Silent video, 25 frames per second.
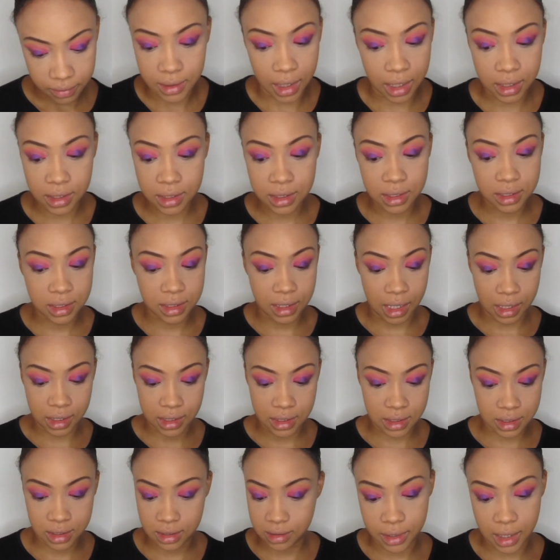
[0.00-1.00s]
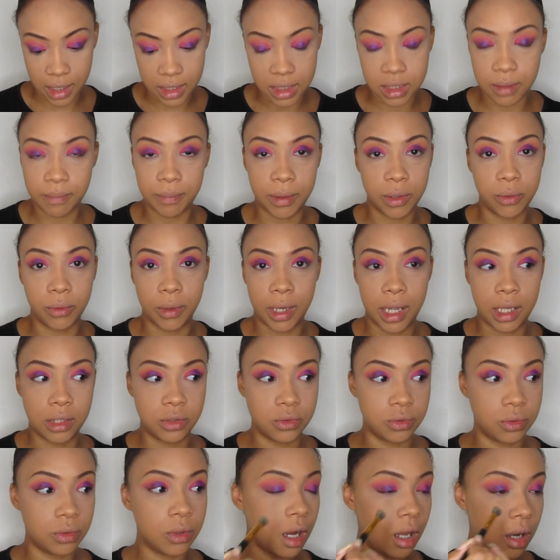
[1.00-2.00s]
That's the be all end
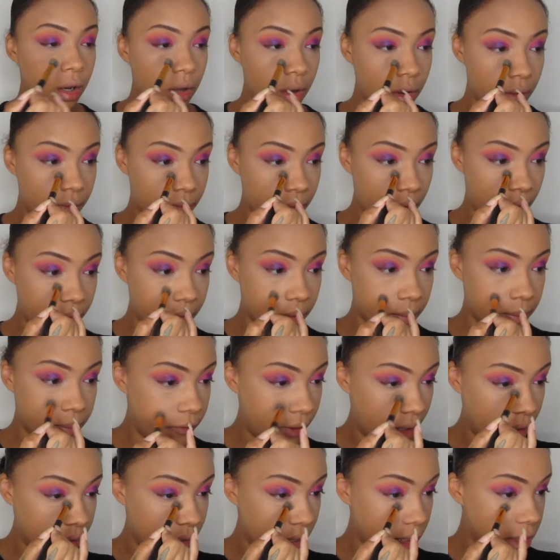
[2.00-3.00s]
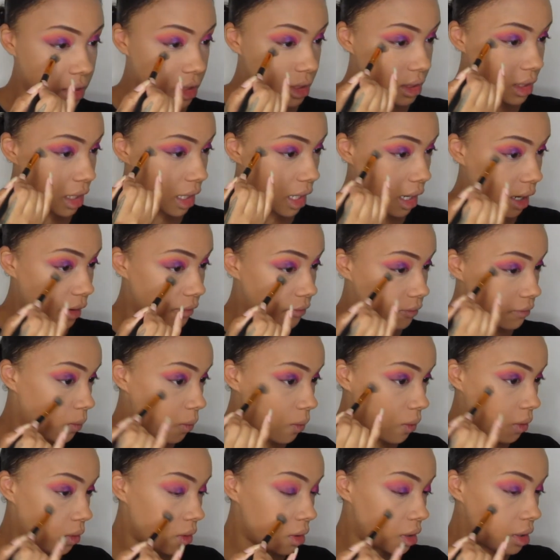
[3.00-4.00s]
all. A lot of other foundations that I've
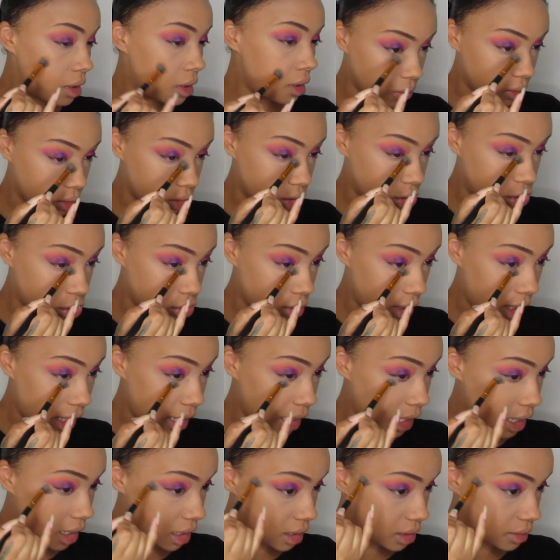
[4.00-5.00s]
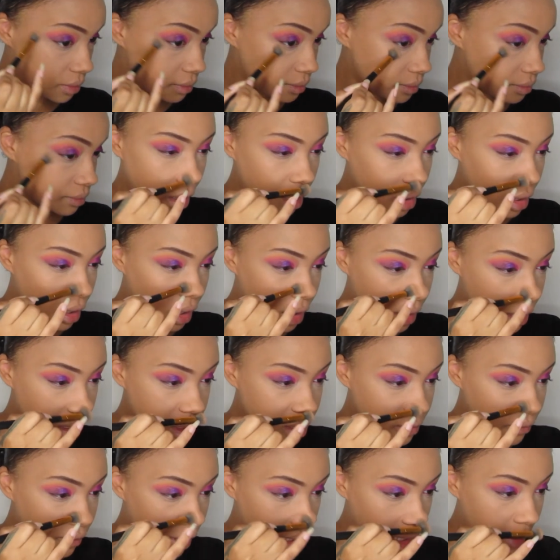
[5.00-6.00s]
worn or tried, it
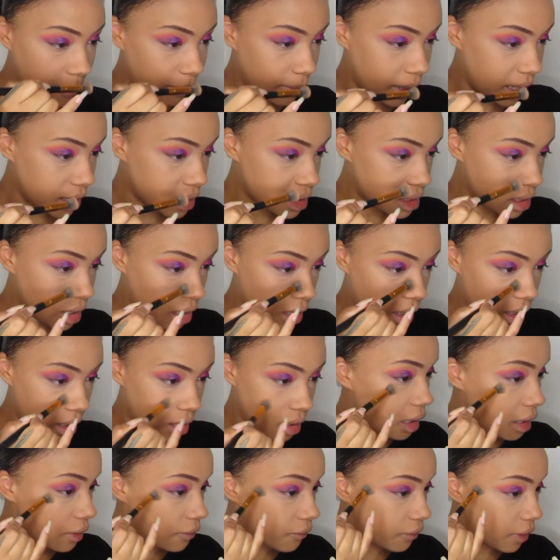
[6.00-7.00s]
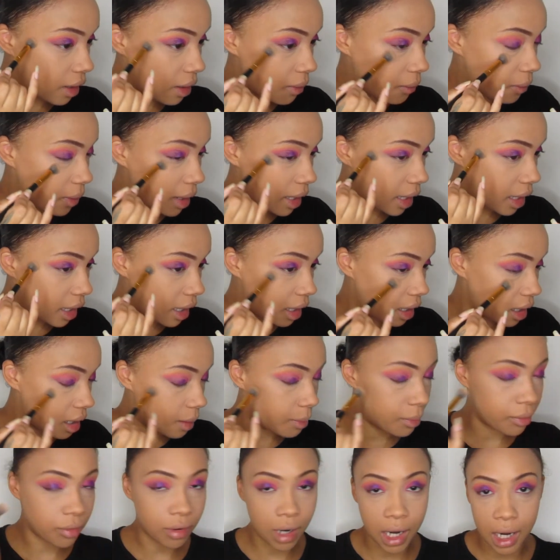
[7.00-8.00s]
doesn't really matter if I wear a
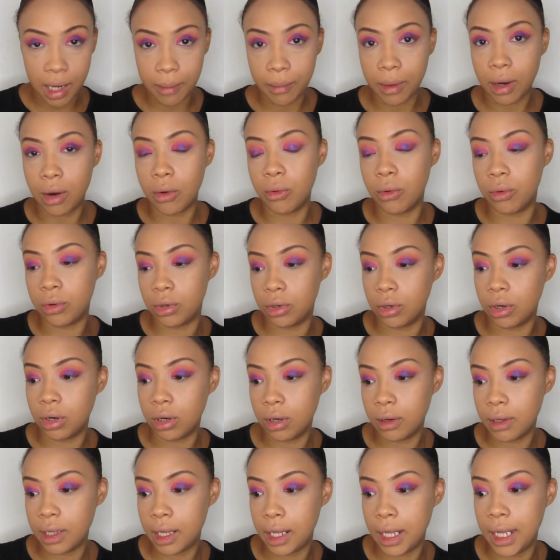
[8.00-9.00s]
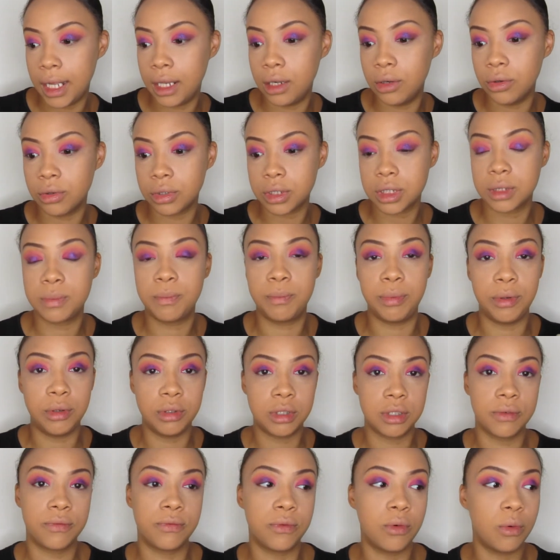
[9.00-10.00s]
primer or not. It looks
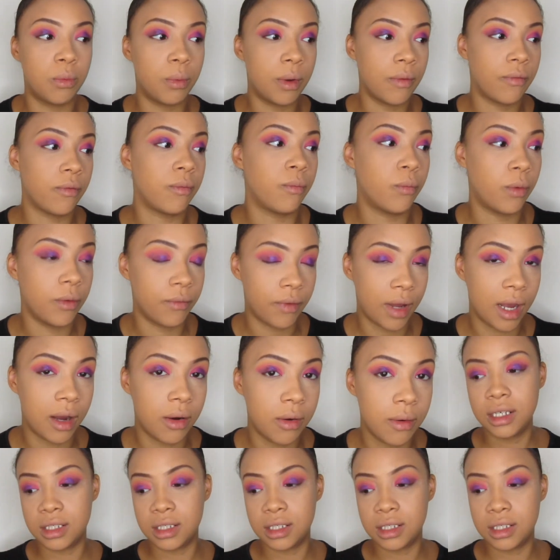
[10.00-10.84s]
beautiful with and without.